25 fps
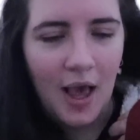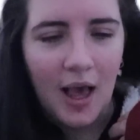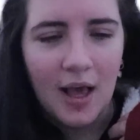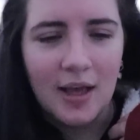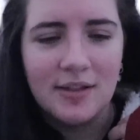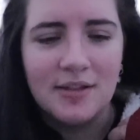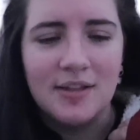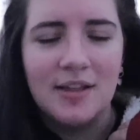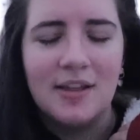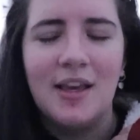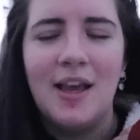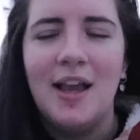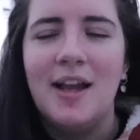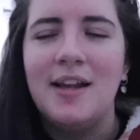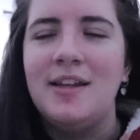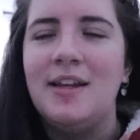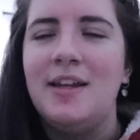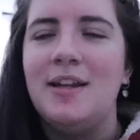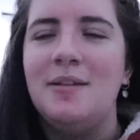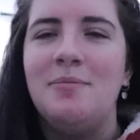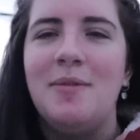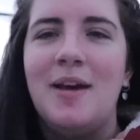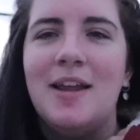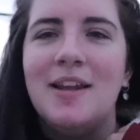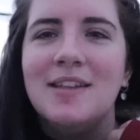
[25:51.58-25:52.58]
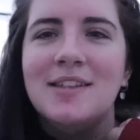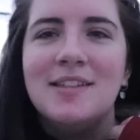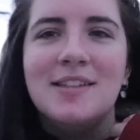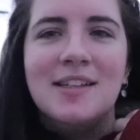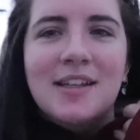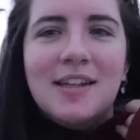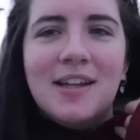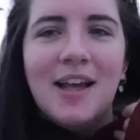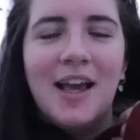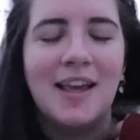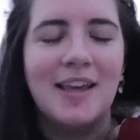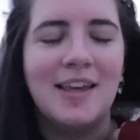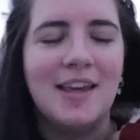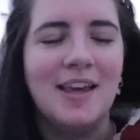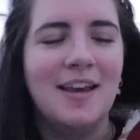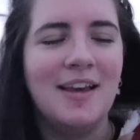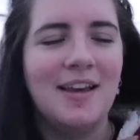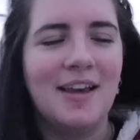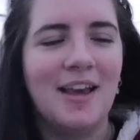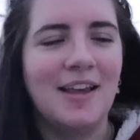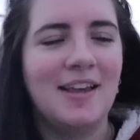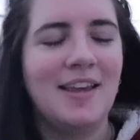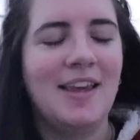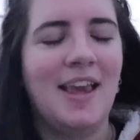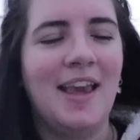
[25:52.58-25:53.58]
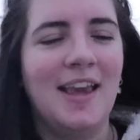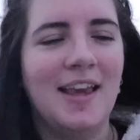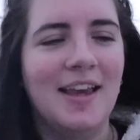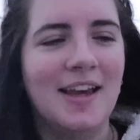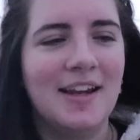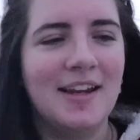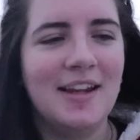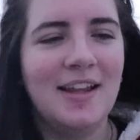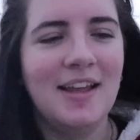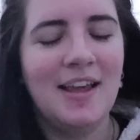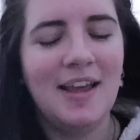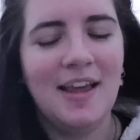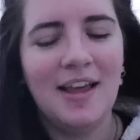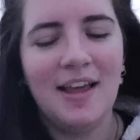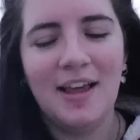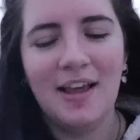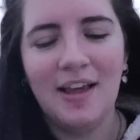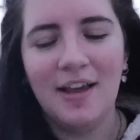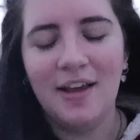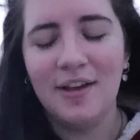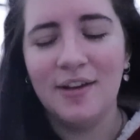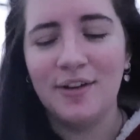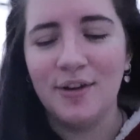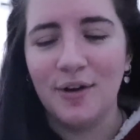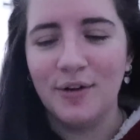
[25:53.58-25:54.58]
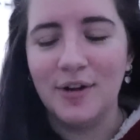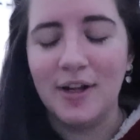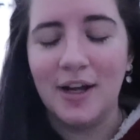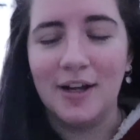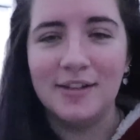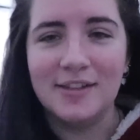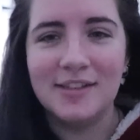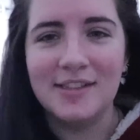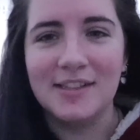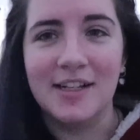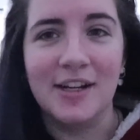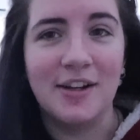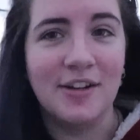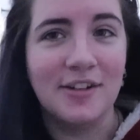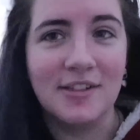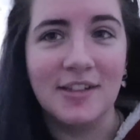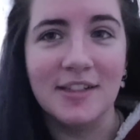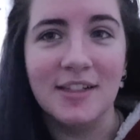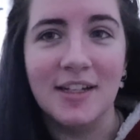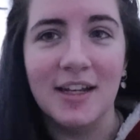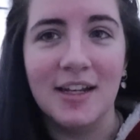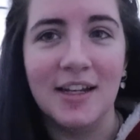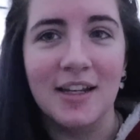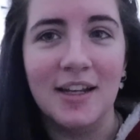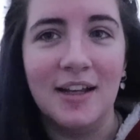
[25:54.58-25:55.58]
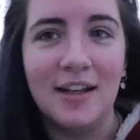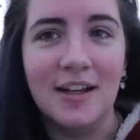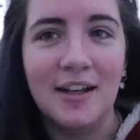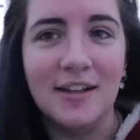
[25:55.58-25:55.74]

I was like, I need medicine. I can't go downstairs and get it.